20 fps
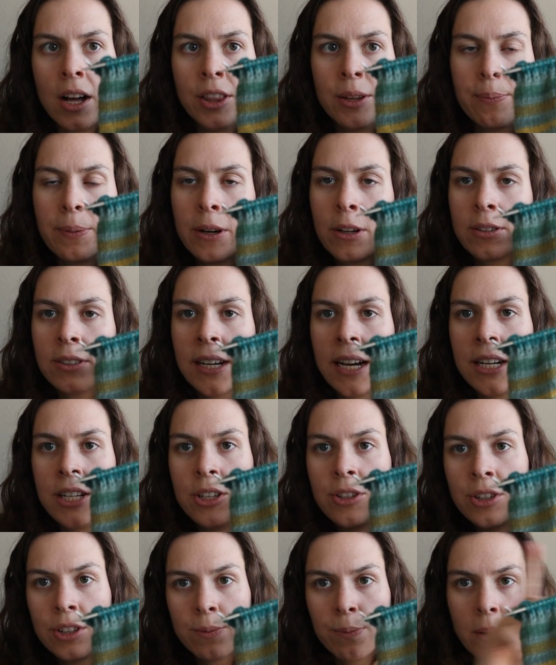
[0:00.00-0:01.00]
on the purl side,
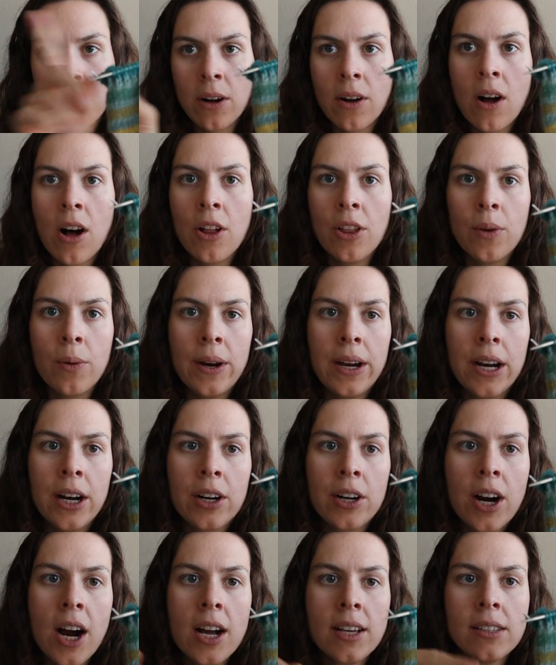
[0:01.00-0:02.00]
you just purl all the way
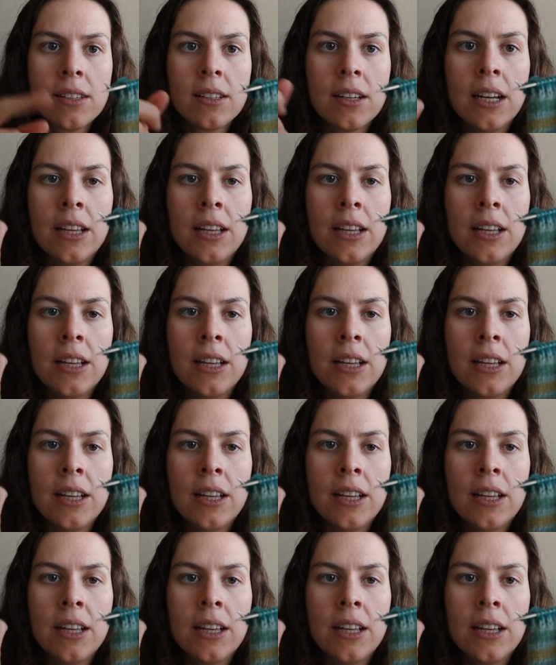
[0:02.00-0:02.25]
across